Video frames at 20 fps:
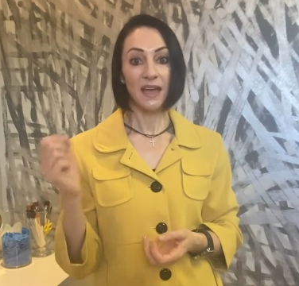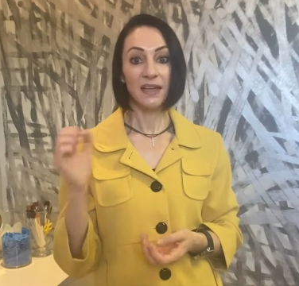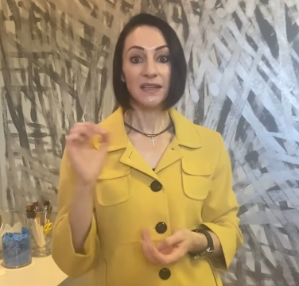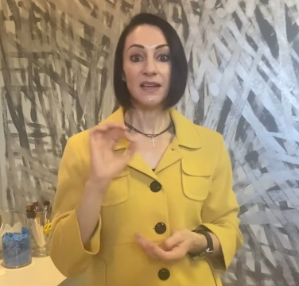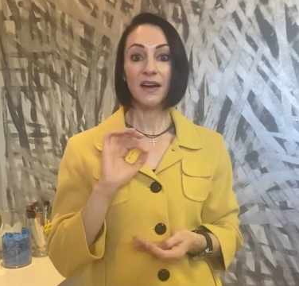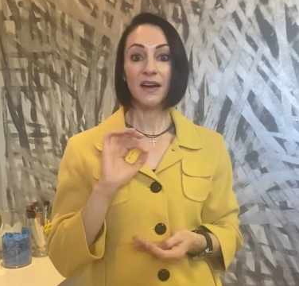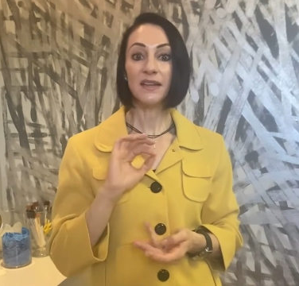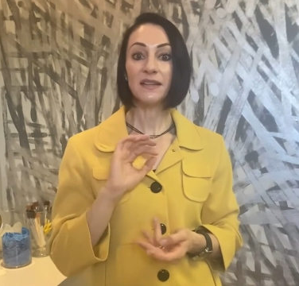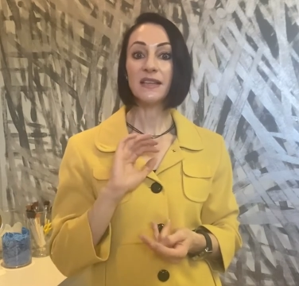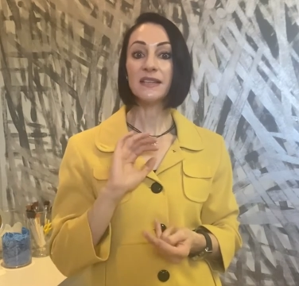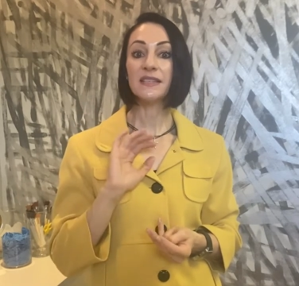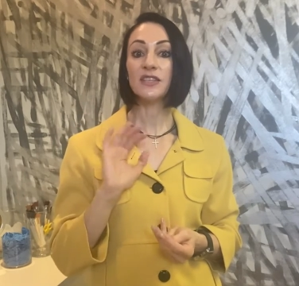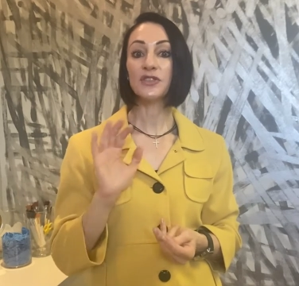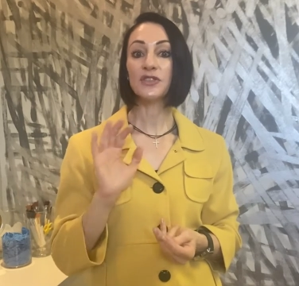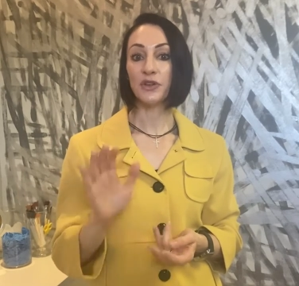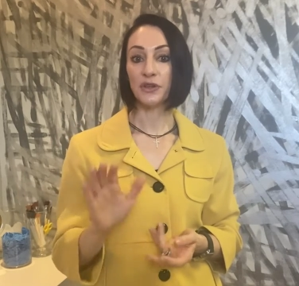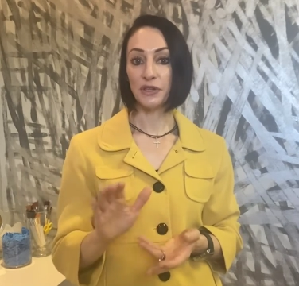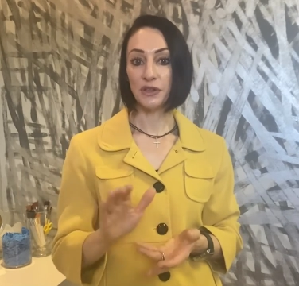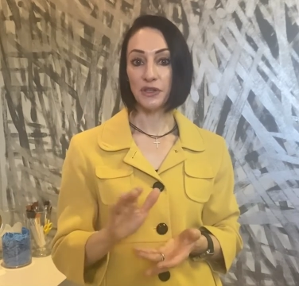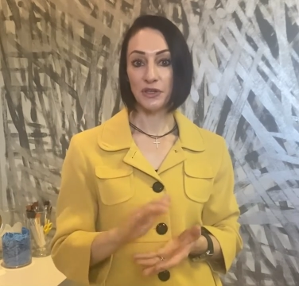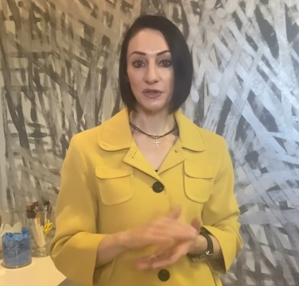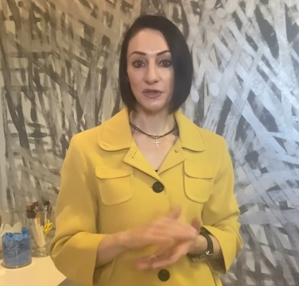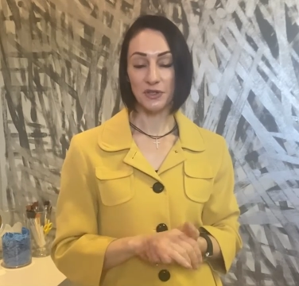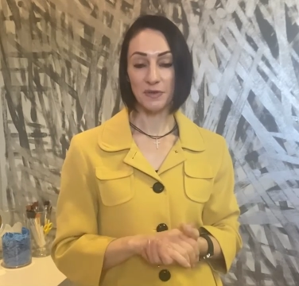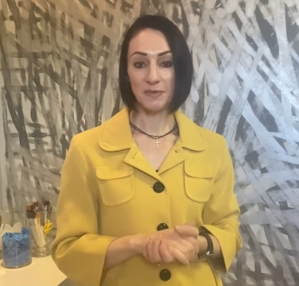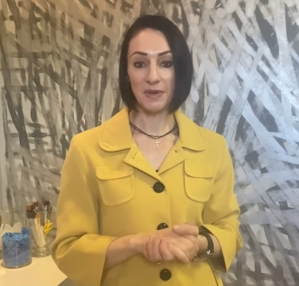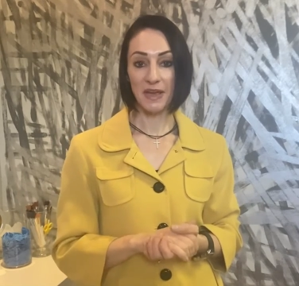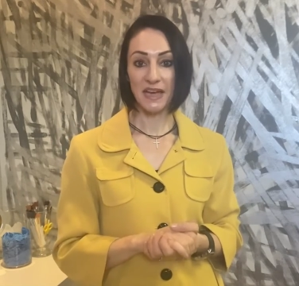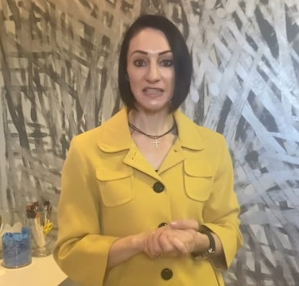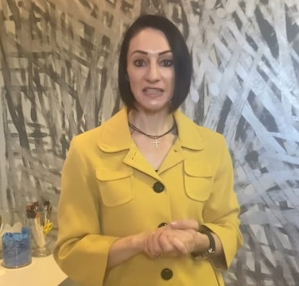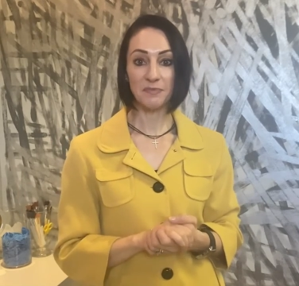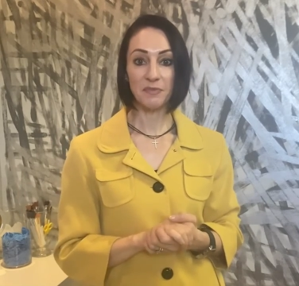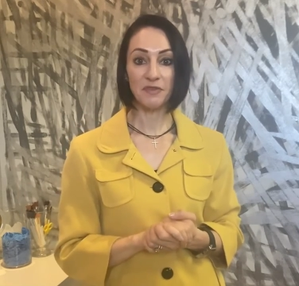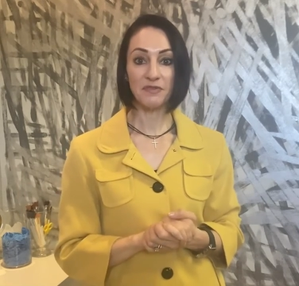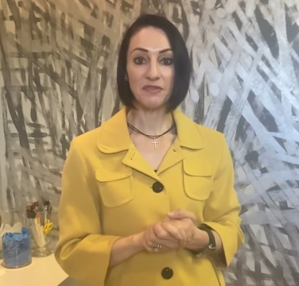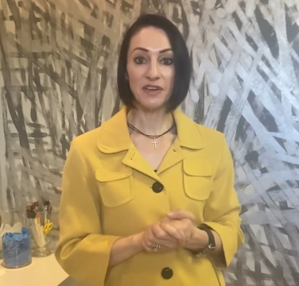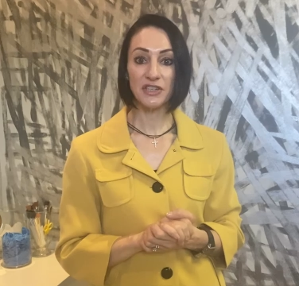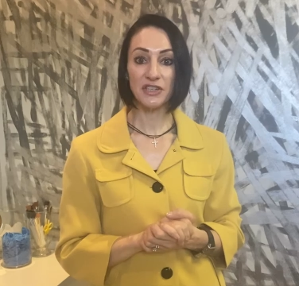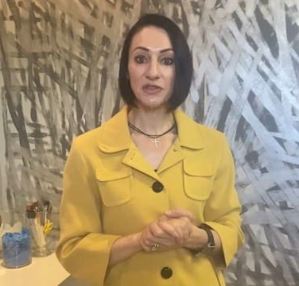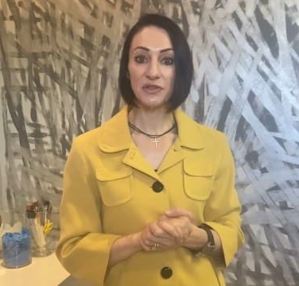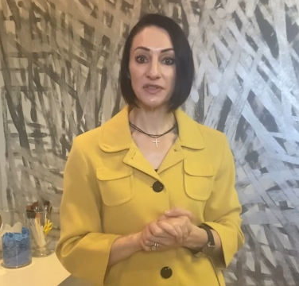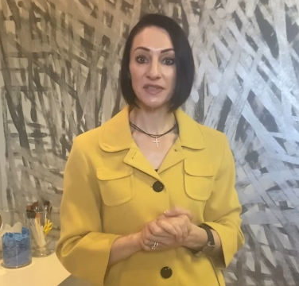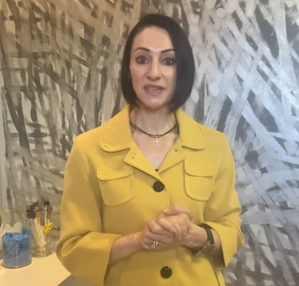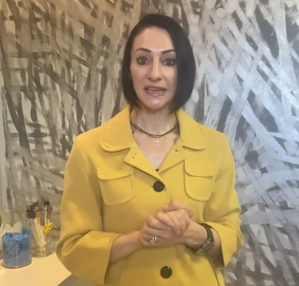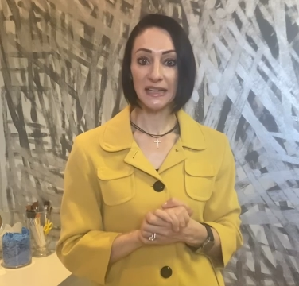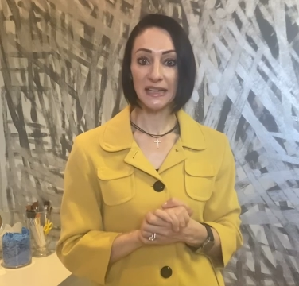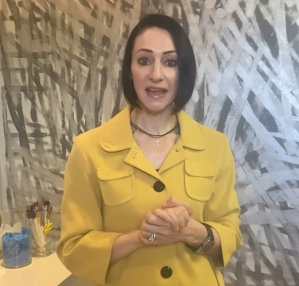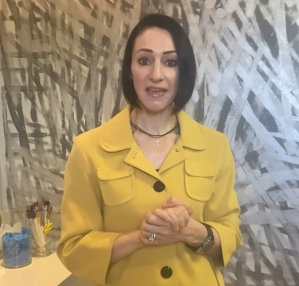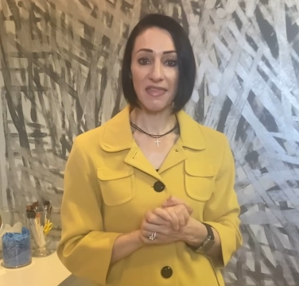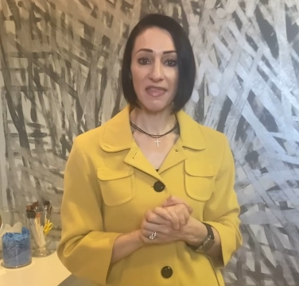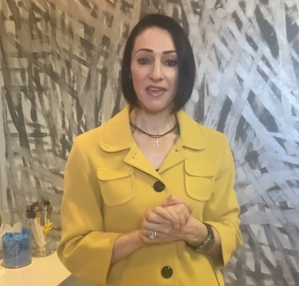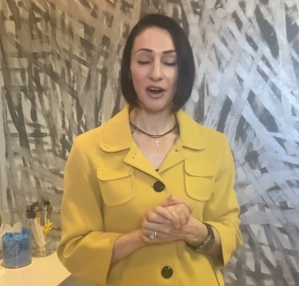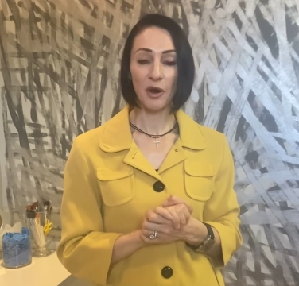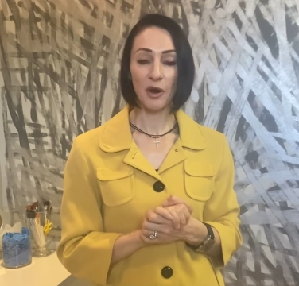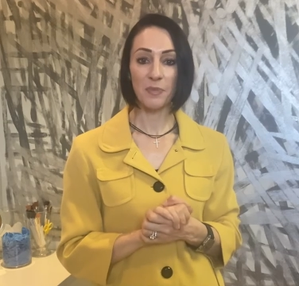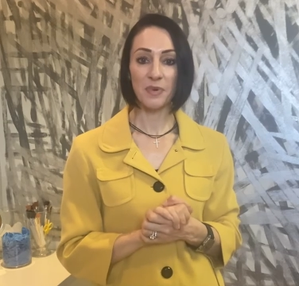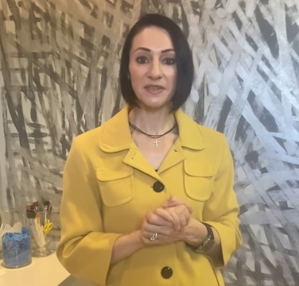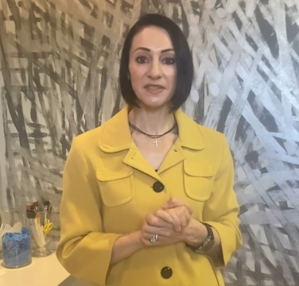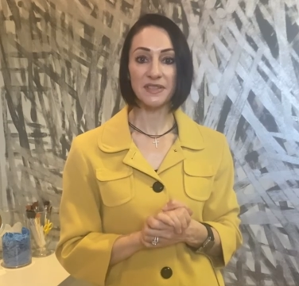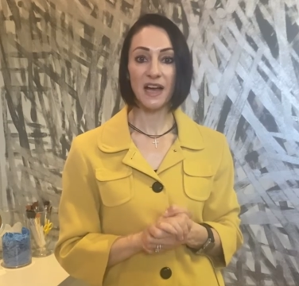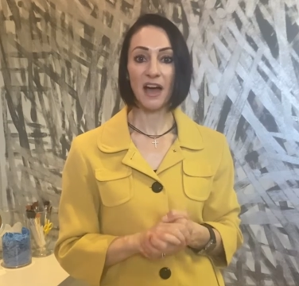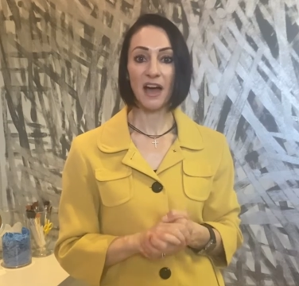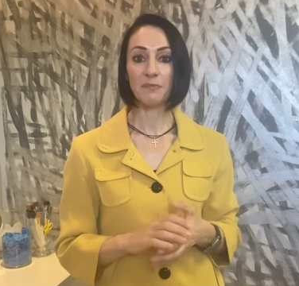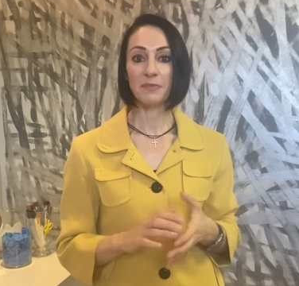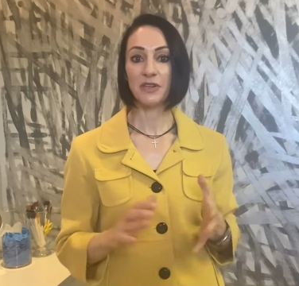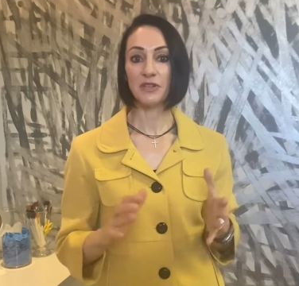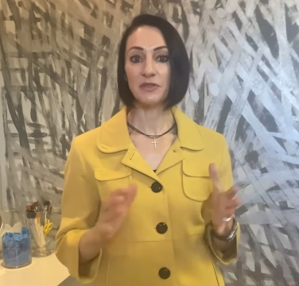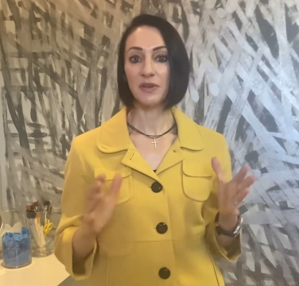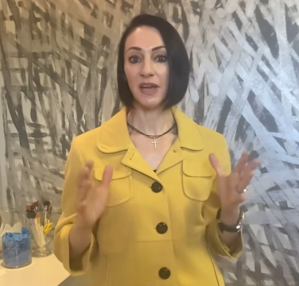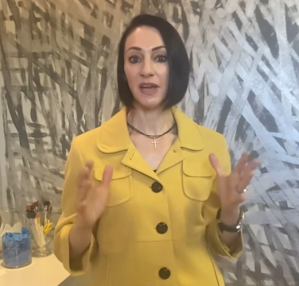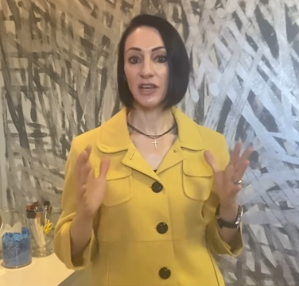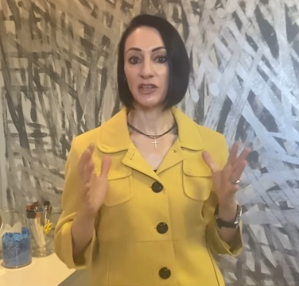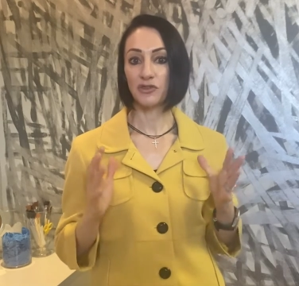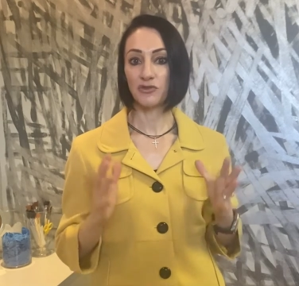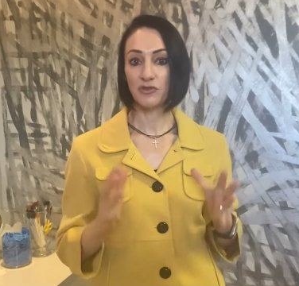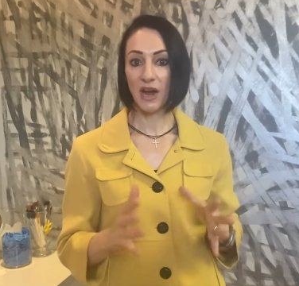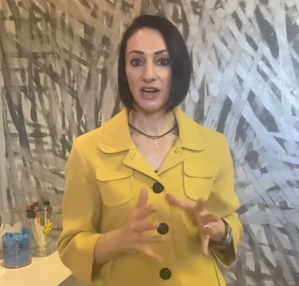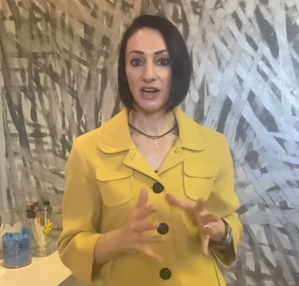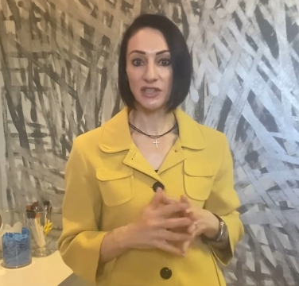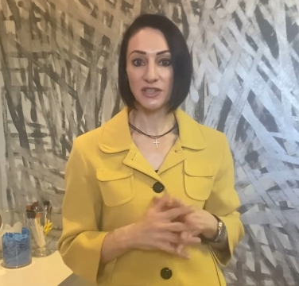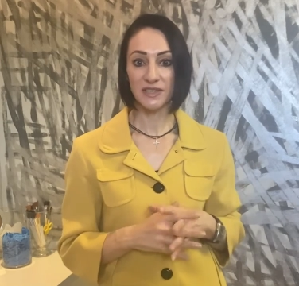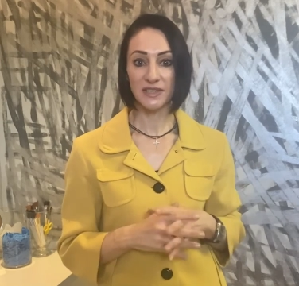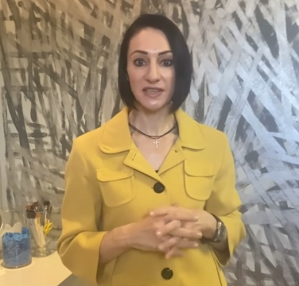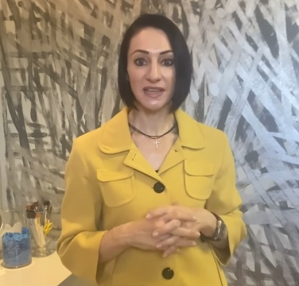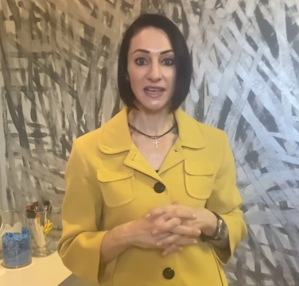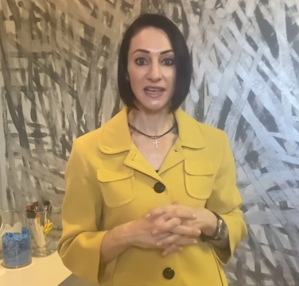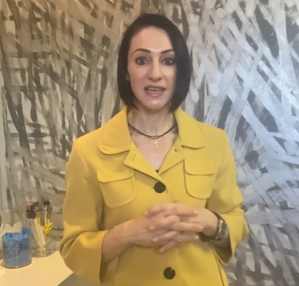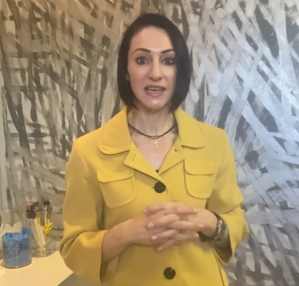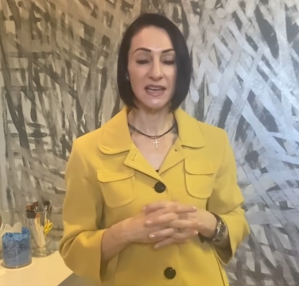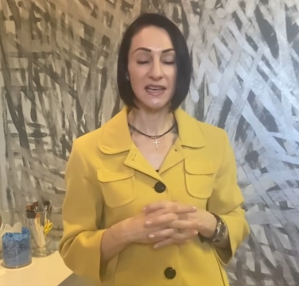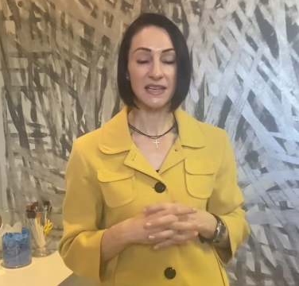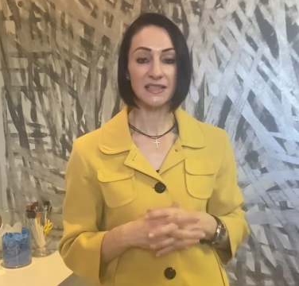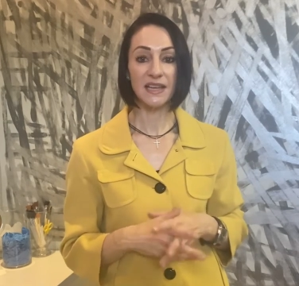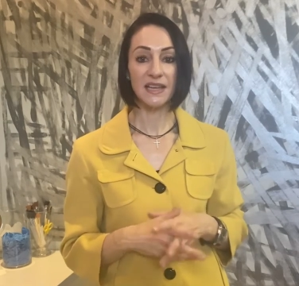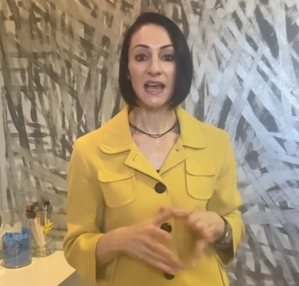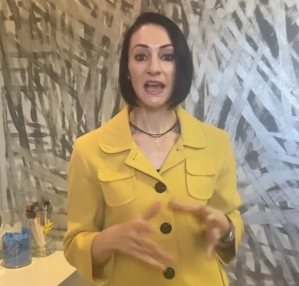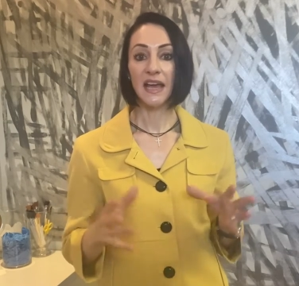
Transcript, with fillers: Now, this is not new to me. As a professional skincare therapist, I've been doing extractions in the ears,